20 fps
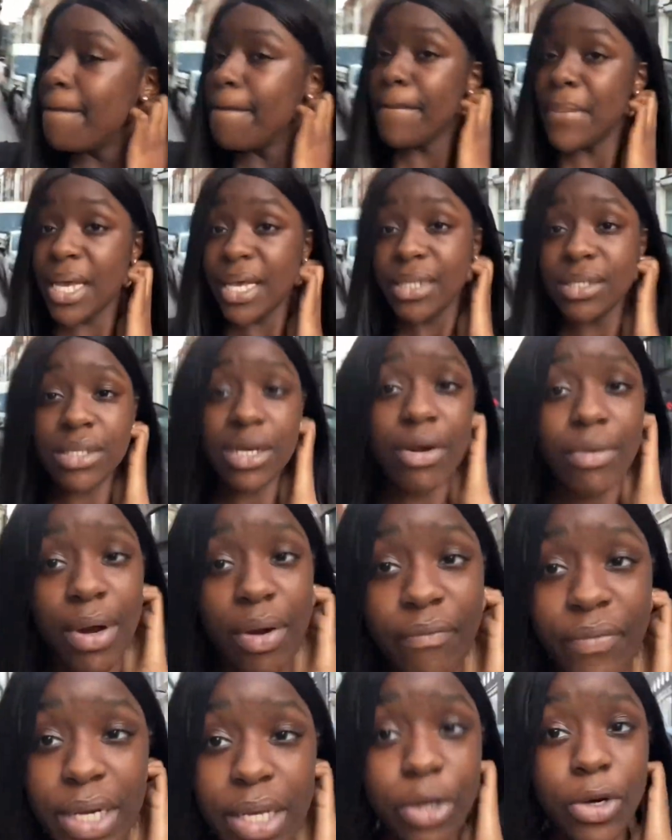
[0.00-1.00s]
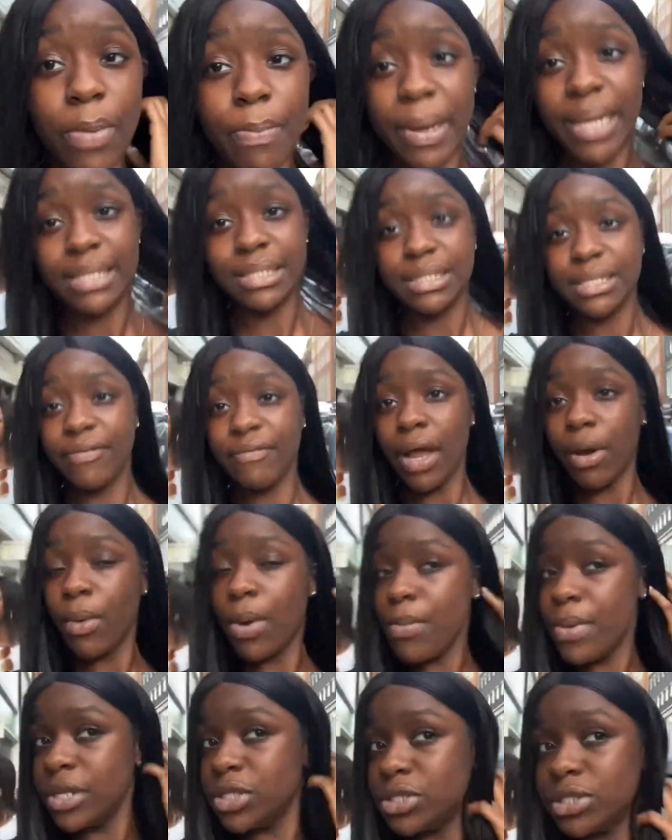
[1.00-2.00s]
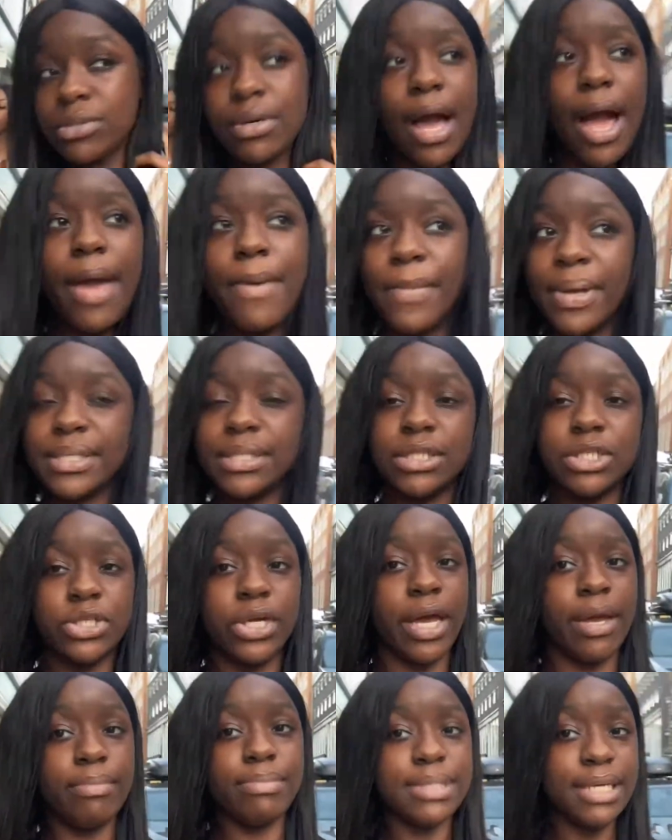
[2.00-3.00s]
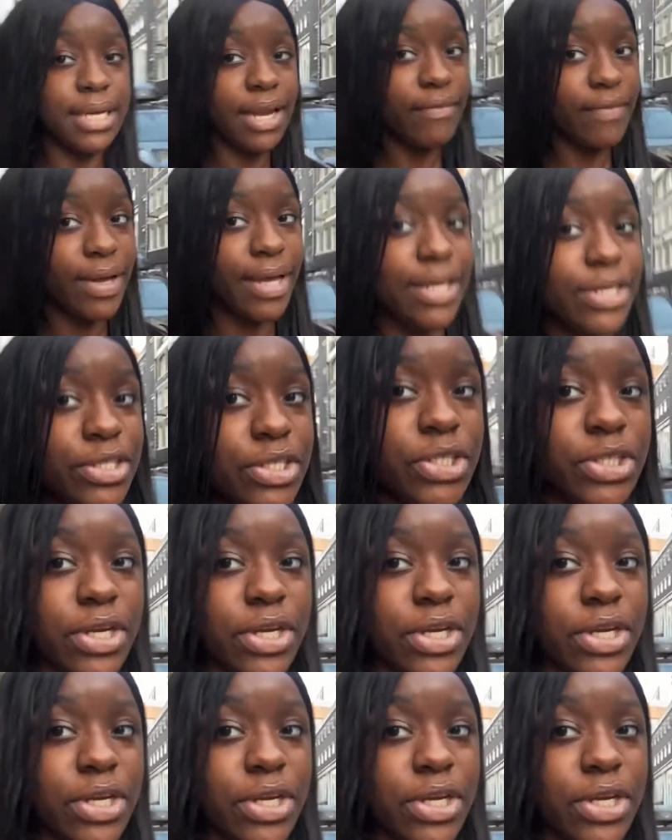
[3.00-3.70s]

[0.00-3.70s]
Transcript: me and Zara are really competitive. Like when we do iMessage games, they never end, you know?